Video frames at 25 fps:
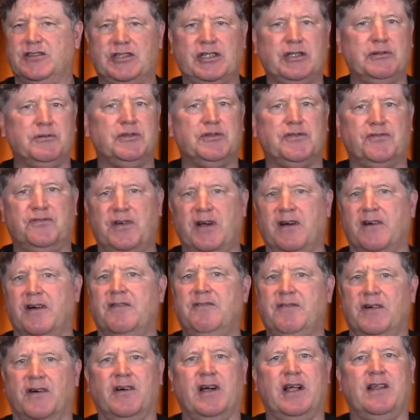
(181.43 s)
she was very,
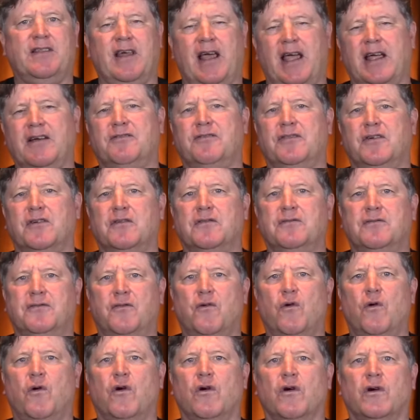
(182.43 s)
very thankful
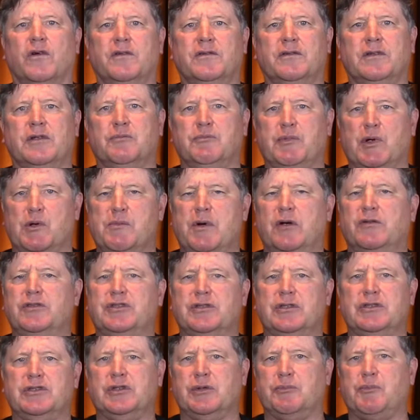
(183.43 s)
for the
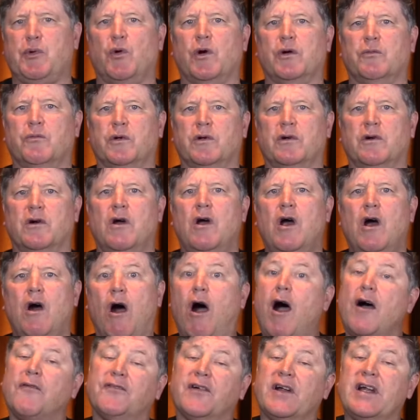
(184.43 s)
promotion support we're
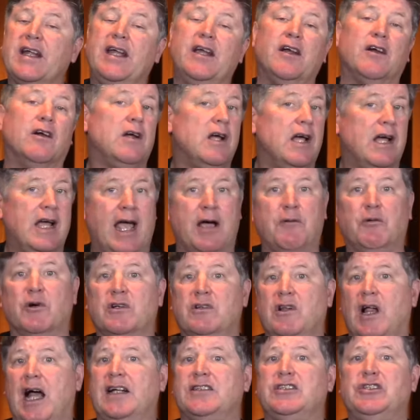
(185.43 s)
offering here, and we're
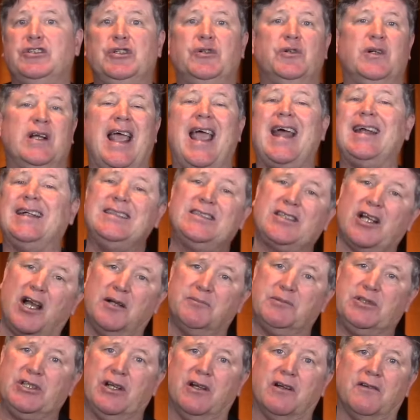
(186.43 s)
glad to do it
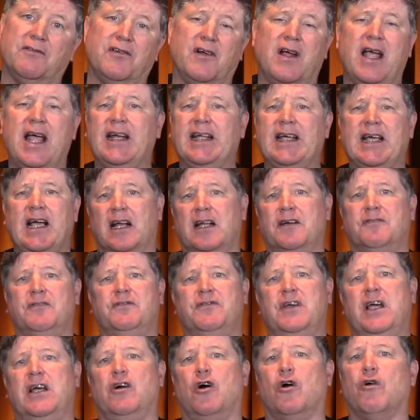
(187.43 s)
anytime, Tara, for any kind of
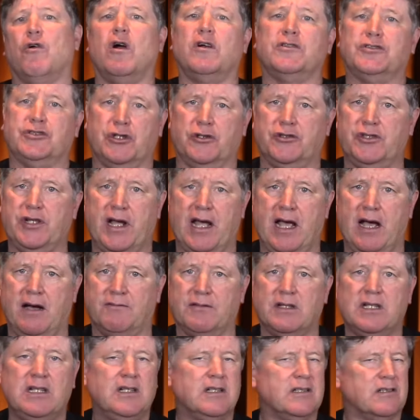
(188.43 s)
event or art show you have.
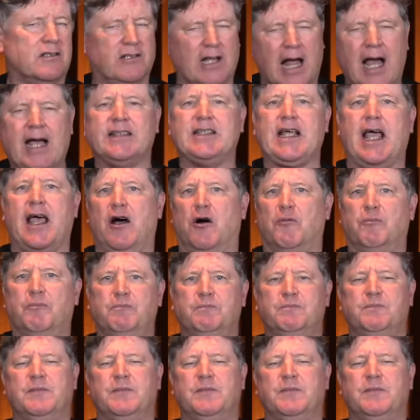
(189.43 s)
Glad to help.